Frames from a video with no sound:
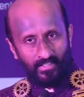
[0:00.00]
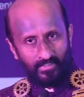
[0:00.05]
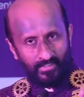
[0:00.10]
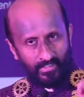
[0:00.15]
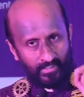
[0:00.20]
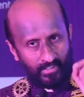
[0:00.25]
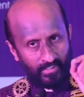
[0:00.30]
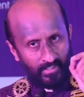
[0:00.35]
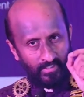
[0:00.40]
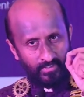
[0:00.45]

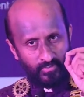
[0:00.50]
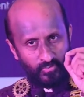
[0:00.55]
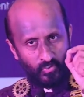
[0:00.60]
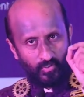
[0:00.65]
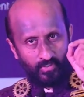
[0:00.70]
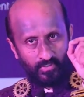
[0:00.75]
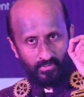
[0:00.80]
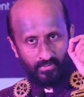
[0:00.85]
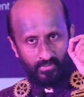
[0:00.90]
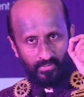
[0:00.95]
that he
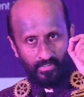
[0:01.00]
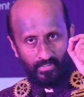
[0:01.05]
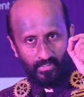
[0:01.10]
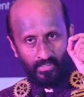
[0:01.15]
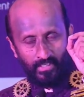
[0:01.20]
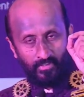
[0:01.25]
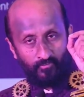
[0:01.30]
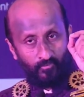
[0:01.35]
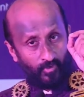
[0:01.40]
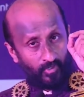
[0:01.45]
took
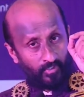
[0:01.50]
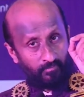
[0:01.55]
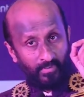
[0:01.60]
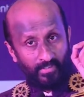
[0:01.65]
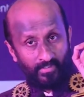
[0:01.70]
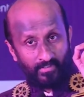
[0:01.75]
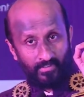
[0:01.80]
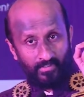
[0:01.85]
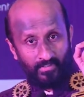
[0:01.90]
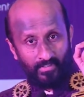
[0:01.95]

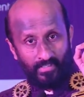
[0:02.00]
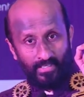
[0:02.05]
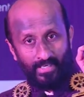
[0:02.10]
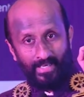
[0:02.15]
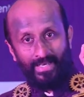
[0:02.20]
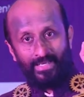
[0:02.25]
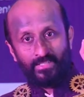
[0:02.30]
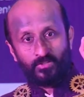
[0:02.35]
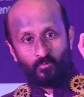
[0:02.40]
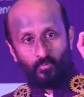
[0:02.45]
environment
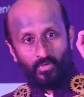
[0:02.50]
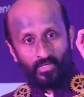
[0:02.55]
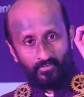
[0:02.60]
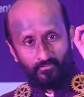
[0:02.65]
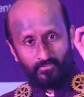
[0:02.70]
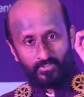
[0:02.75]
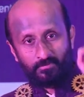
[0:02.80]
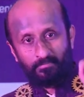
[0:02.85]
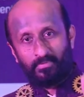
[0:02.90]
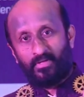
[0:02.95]
as one
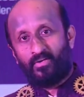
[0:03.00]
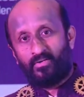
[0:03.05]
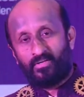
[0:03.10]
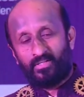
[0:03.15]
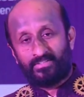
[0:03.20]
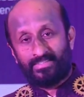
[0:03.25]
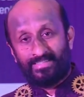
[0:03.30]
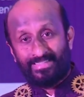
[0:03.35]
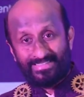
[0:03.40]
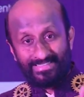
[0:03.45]
of his
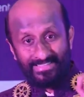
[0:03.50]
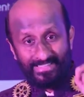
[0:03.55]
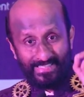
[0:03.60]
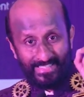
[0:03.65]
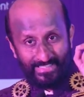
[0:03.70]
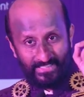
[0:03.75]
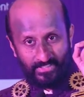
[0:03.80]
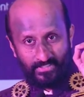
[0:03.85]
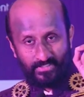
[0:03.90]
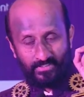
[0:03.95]
priorities and his
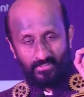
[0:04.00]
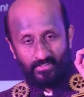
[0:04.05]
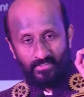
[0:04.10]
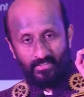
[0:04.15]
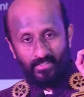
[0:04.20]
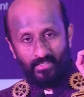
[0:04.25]
yes.